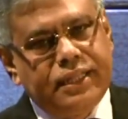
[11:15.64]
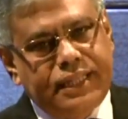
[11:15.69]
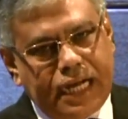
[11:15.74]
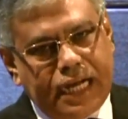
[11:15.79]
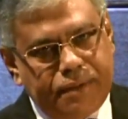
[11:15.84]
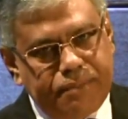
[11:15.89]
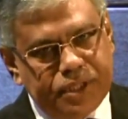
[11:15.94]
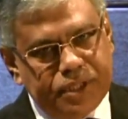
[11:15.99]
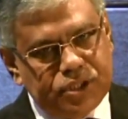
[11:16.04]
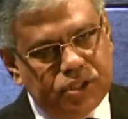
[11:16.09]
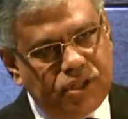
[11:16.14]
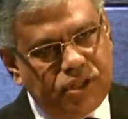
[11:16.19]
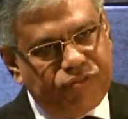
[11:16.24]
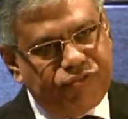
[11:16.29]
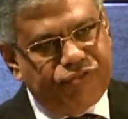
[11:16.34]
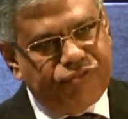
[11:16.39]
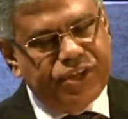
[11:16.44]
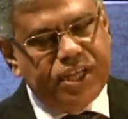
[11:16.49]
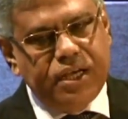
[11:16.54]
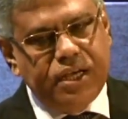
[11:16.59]
that much of the
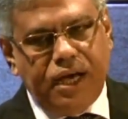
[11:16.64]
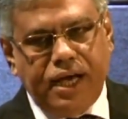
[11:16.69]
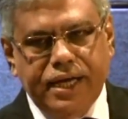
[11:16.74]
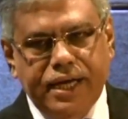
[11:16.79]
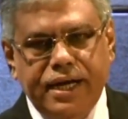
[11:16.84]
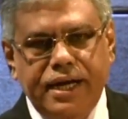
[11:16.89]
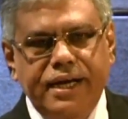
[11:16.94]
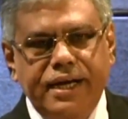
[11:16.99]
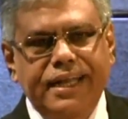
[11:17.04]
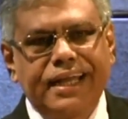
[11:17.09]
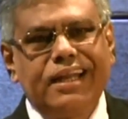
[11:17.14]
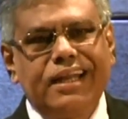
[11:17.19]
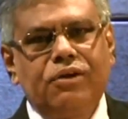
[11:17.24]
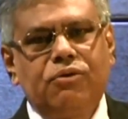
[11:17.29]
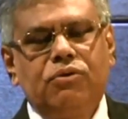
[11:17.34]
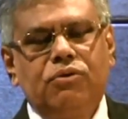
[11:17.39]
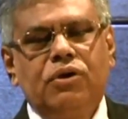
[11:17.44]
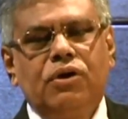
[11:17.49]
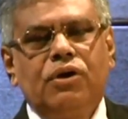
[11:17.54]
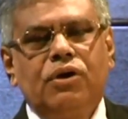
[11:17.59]
free, I can tell
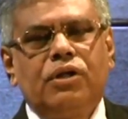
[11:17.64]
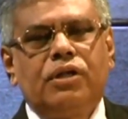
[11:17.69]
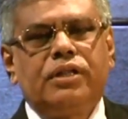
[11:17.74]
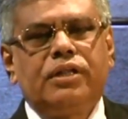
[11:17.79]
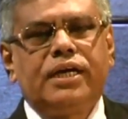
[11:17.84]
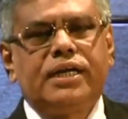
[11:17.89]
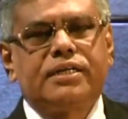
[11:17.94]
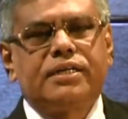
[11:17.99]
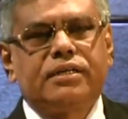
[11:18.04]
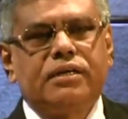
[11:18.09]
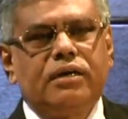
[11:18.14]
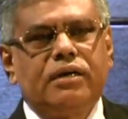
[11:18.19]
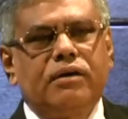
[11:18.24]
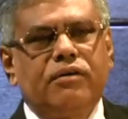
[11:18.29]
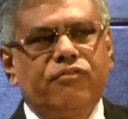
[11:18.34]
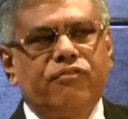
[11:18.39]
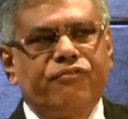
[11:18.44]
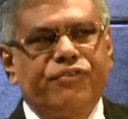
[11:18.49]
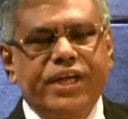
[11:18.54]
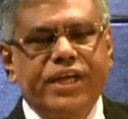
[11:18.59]
you, that
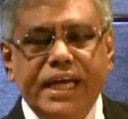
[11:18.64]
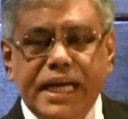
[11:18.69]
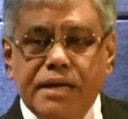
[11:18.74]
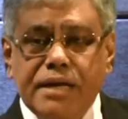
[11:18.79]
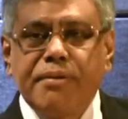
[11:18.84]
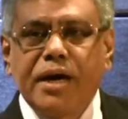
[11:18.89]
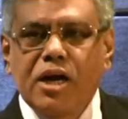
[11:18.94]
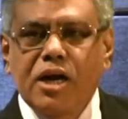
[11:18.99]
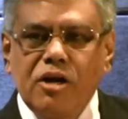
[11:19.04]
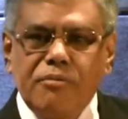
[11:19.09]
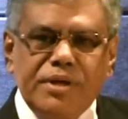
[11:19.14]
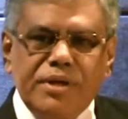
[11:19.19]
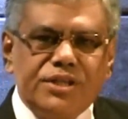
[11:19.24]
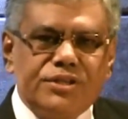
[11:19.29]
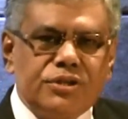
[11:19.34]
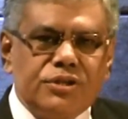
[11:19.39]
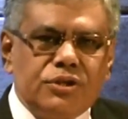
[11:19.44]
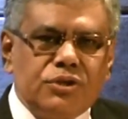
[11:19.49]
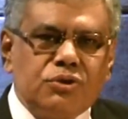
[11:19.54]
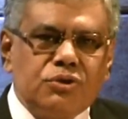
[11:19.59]
free
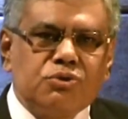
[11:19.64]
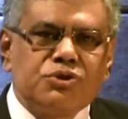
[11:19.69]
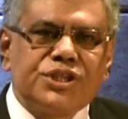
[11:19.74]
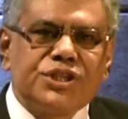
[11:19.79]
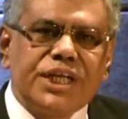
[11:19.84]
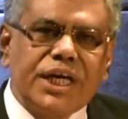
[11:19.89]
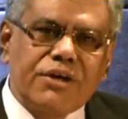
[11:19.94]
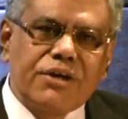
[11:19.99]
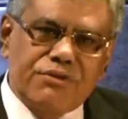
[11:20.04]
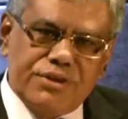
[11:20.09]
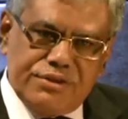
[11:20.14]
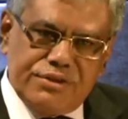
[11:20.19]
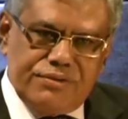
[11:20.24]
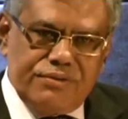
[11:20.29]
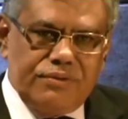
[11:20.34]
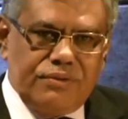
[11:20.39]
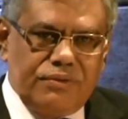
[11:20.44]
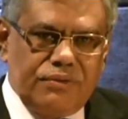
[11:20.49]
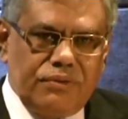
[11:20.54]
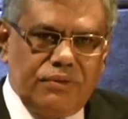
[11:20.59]
environment to share
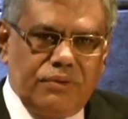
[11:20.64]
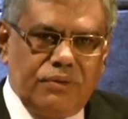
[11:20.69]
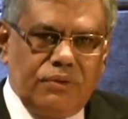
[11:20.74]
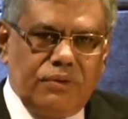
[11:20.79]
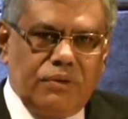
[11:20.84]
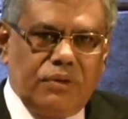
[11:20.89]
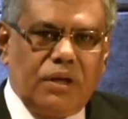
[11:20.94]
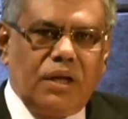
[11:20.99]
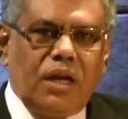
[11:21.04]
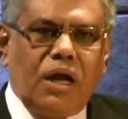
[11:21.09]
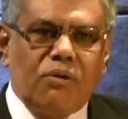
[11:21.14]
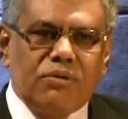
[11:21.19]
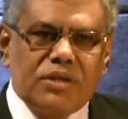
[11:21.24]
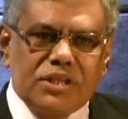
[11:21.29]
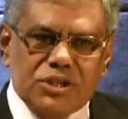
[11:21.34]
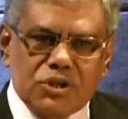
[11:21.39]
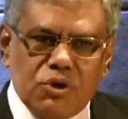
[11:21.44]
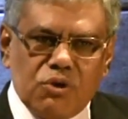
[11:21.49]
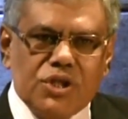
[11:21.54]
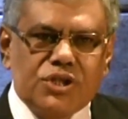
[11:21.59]
with. Now
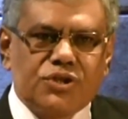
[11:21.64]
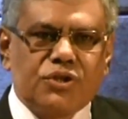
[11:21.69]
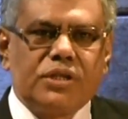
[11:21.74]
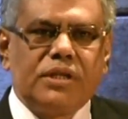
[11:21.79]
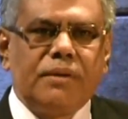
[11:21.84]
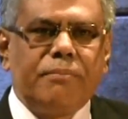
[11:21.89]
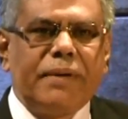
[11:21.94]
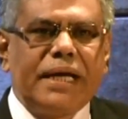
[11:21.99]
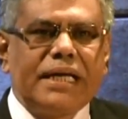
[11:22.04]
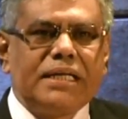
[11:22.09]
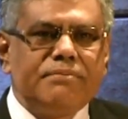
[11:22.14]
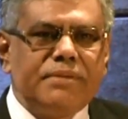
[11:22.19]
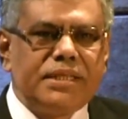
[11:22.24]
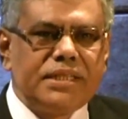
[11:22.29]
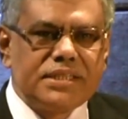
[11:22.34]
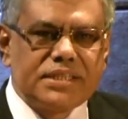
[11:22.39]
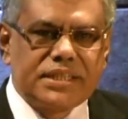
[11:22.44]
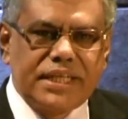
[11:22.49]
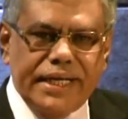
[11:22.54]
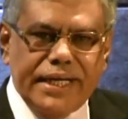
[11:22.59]
slowly the
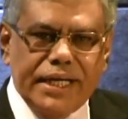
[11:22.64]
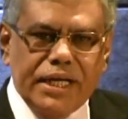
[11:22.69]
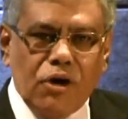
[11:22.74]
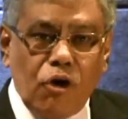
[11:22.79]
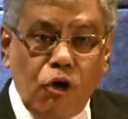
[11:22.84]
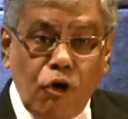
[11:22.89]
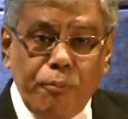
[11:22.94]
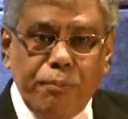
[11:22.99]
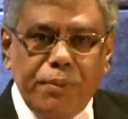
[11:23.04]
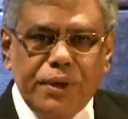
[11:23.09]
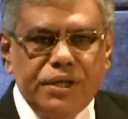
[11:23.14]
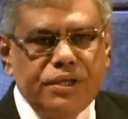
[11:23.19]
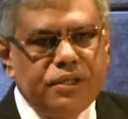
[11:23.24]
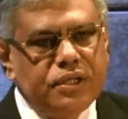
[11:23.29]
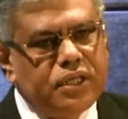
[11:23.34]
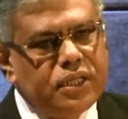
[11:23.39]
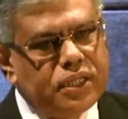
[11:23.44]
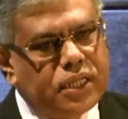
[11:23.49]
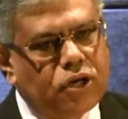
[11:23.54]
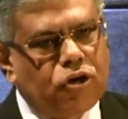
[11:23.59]
management is getting
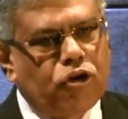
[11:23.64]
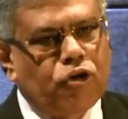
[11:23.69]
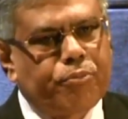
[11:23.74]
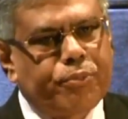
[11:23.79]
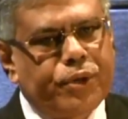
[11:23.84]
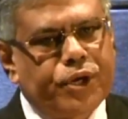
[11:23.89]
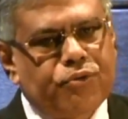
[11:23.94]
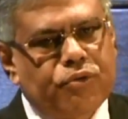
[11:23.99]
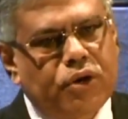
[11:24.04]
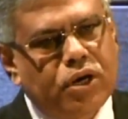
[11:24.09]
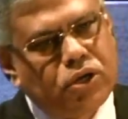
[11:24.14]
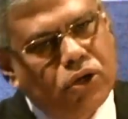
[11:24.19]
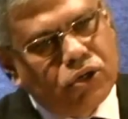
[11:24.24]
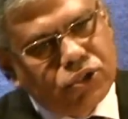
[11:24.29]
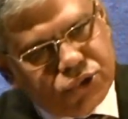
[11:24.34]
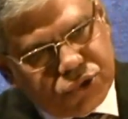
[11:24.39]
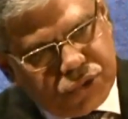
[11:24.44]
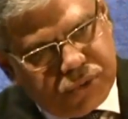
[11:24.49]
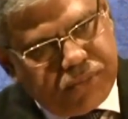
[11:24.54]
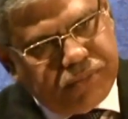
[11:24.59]
opened in the corporate world
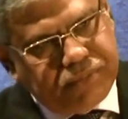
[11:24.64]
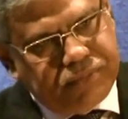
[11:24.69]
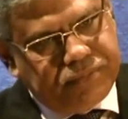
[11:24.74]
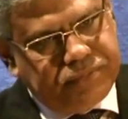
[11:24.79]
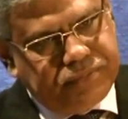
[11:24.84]
also.